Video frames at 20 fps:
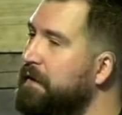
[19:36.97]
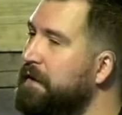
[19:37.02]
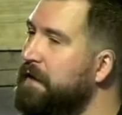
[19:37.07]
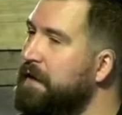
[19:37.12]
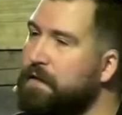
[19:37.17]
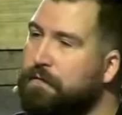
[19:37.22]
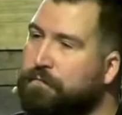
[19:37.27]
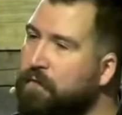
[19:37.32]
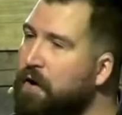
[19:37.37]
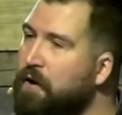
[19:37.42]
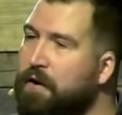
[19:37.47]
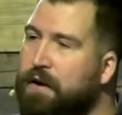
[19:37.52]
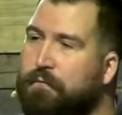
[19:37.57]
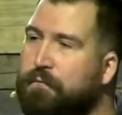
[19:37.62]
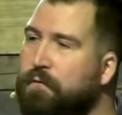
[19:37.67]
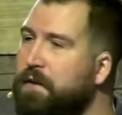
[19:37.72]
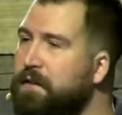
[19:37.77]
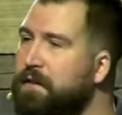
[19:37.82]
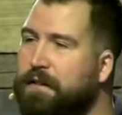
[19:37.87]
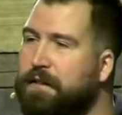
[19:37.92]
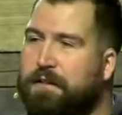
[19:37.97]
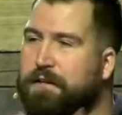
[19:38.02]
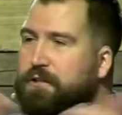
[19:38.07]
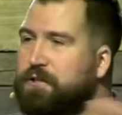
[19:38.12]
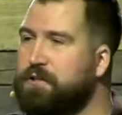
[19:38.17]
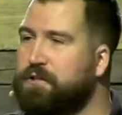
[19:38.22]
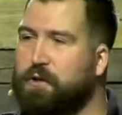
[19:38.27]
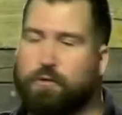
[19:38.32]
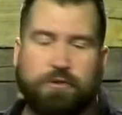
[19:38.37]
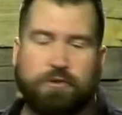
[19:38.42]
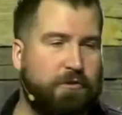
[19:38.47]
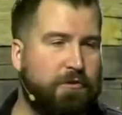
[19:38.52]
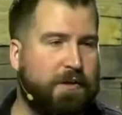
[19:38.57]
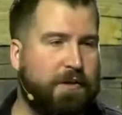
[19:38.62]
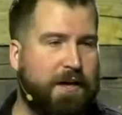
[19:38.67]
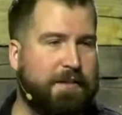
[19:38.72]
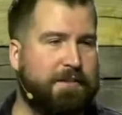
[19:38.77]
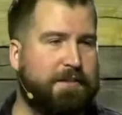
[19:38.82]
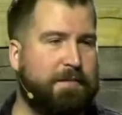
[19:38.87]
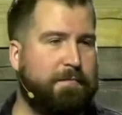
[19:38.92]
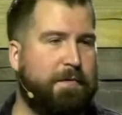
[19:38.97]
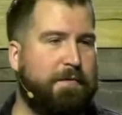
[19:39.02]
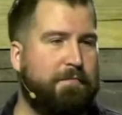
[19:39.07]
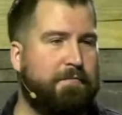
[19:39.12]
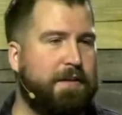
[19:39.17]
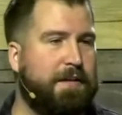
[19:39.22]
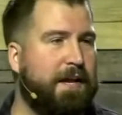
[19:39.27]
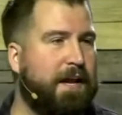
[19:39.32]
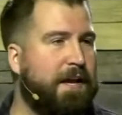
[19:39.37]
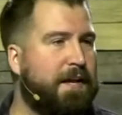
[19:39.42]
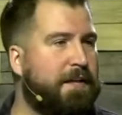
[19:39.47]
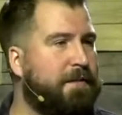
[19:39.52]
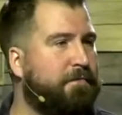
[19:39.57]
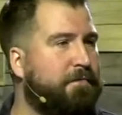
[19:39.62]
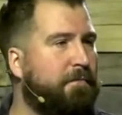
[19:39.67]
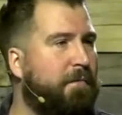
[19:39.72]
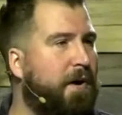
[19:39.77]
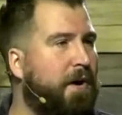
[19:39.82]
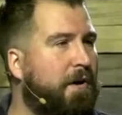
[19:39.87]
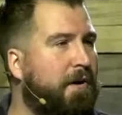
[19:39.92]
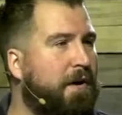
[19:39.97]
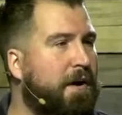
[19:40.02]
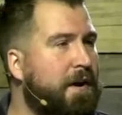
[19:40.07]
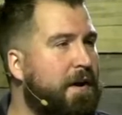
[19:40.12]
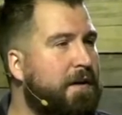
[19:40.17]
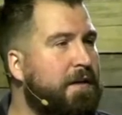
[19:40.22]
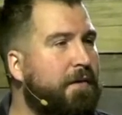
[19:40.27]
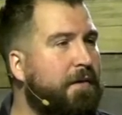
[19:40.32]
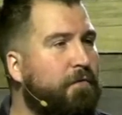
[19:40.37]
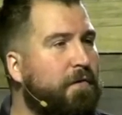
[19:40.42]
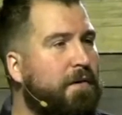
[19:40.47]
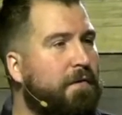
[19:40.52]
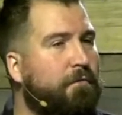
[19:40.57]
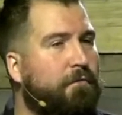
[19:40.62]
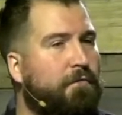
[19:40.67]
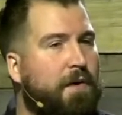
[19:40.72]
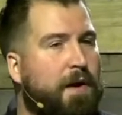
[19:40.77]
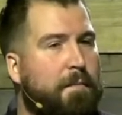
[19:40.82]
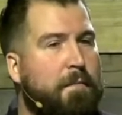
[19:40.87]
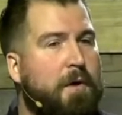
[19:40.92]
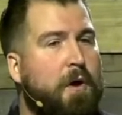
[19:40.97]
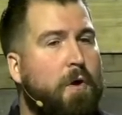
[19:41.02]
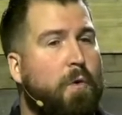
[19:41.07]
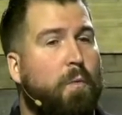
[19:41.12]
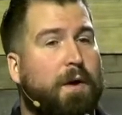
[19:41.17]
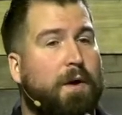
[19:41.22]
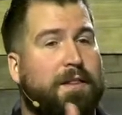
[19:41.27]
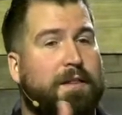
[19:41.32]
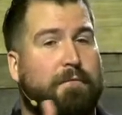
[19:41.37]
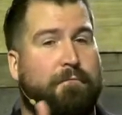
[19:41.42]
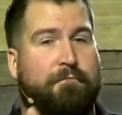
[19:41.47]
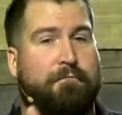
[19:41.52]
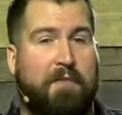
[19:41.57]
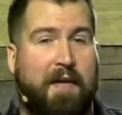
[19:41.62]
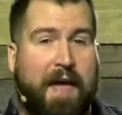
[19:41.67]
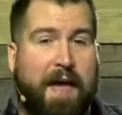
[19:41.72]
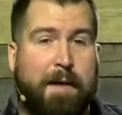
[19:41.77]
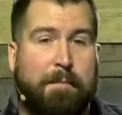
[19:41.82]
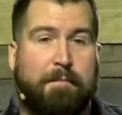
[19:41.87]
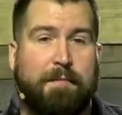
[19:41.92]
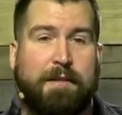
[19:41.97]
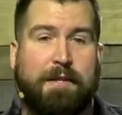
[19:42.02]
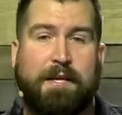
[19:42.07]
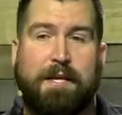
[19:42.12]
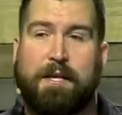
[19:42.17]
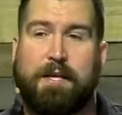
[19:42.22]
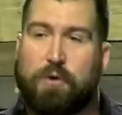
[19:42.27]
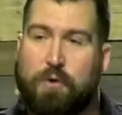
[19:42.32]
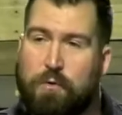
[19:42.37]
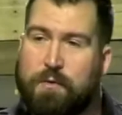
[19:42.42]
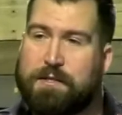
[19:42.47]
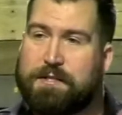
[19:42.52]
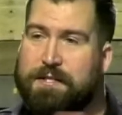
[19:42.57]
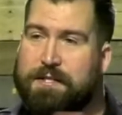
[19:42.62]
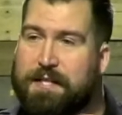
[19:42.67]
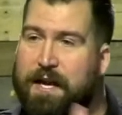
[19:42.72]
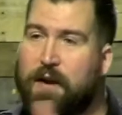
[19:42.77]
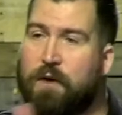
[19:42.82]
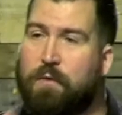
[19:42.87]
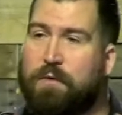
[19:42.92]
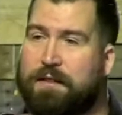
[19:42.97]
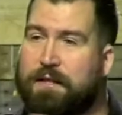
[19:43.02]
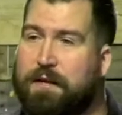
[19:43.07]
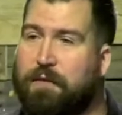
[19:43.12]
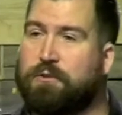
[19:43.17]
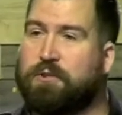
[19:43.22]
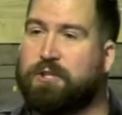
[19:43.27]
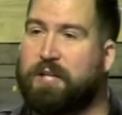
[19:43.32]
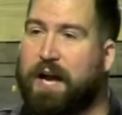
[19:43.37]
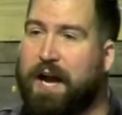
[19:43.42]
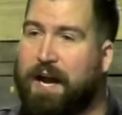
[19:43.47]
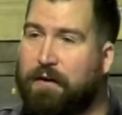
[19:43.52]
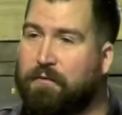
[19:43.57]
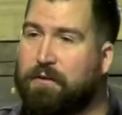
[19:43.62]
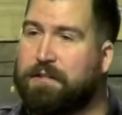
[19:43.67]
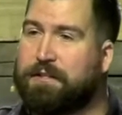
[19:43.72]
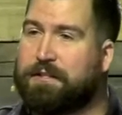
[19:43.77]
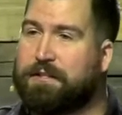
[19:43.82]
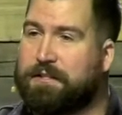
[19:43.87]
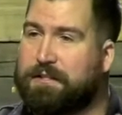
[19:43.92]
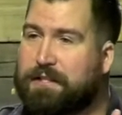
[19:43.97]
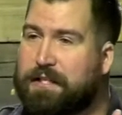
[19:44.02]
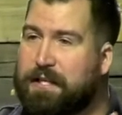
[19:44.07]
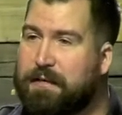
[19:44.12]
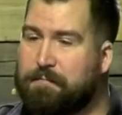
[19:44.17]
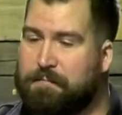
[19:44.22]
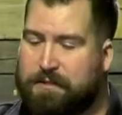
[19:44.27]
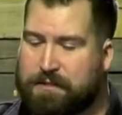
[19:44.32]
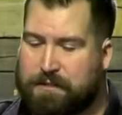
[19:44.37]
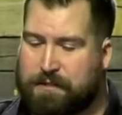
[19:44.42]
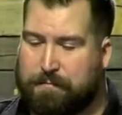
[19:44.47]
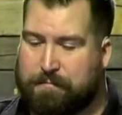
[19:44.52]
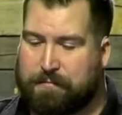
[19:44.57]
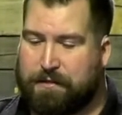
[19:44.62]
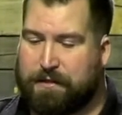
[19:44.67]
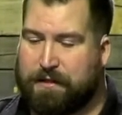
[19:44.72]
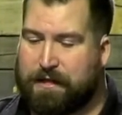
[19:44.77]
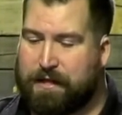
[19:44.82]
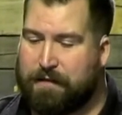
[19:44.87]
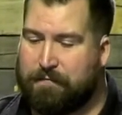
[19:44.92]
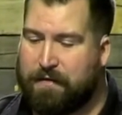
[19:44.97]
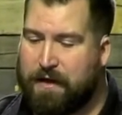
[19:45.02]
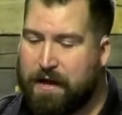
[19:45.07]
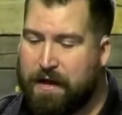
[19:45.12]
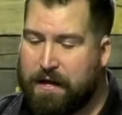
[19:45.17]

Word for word: It's far different than the social custom of the day. It's far different from what the family who is there without Jairus seems to believe.